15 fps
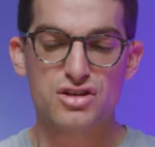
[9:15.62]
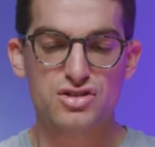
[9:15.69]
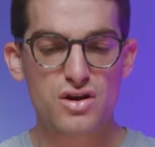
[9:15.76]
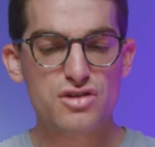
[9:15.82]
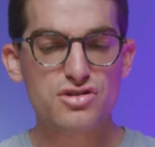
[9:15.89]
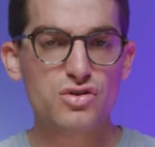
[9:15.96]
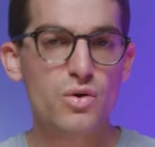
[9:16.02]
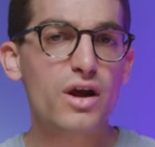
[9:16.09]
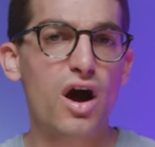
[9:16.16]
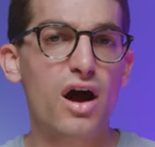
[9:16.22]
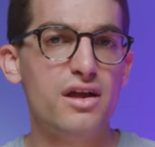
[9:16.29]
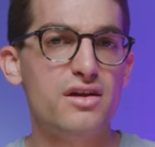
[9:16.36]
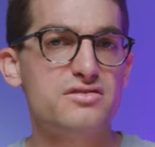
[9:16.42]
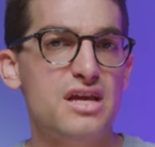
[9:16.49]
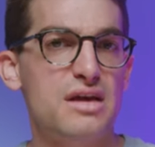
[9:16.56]
So here's a quick
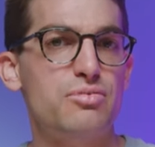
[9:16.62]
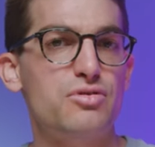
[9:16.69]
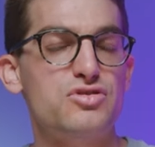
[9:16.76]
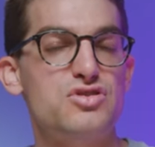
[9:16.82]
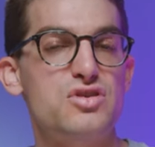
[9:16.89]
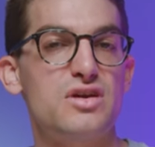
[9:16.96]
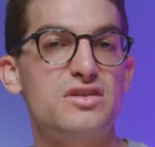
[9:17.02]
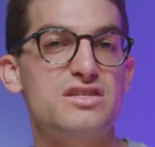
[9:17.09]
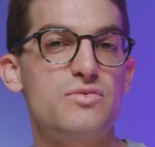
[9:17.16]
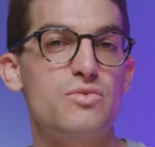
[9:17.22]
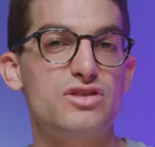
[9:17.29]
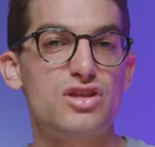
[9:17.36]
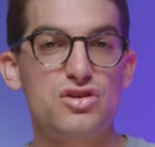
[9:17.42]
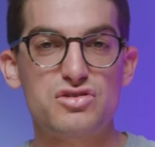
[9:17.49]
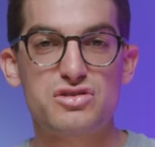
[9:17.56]
audio sample so you can see
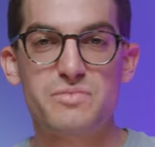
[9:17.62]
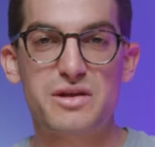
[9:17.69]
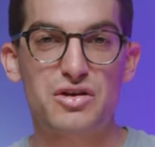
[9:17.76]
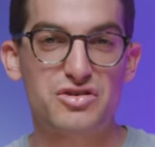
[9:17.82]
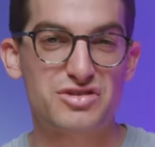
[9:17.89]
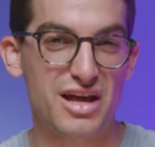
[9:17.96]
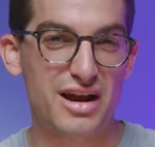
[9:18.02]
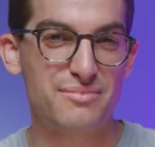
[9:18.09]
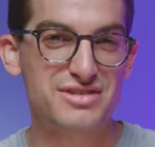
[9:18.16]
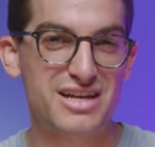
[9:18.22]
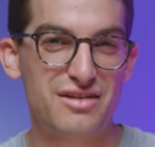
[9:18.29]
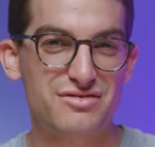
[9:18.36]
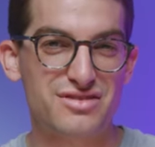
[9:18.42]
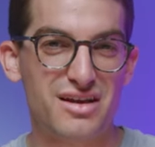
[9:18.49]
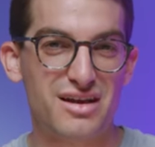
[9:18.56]
what the new speaker setup
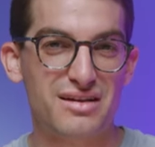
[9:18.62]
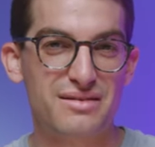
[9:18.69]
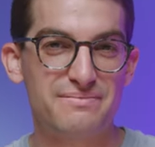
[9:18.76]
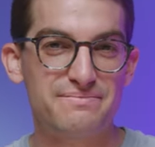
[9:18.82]
sounds like.